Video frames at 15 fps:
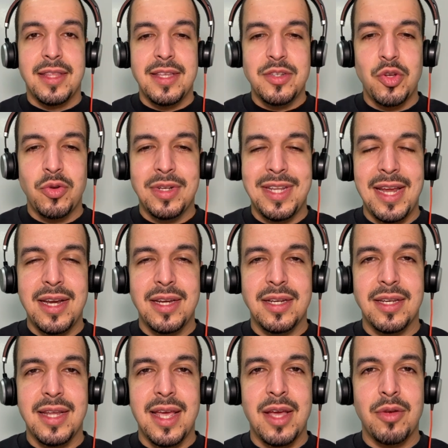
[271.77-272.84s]
This whole
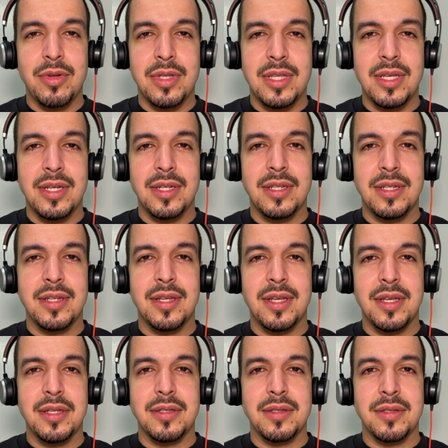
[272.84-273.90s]
dating down thing
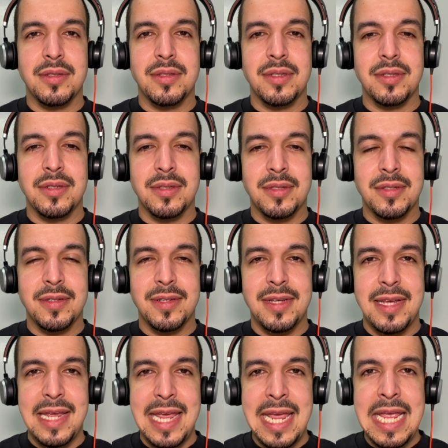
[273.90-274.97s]
is is
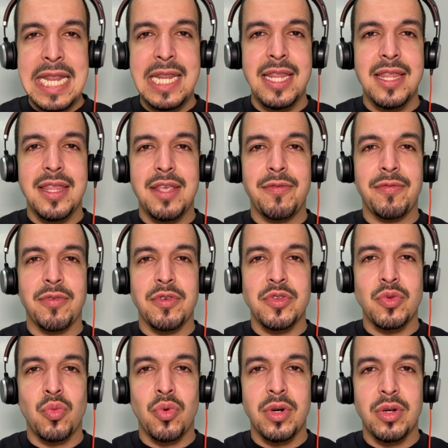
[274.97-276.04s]
in the
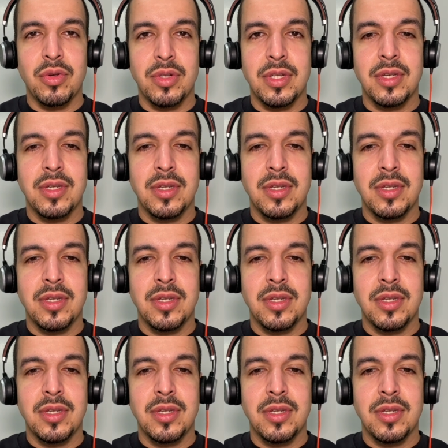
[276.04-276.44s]
first world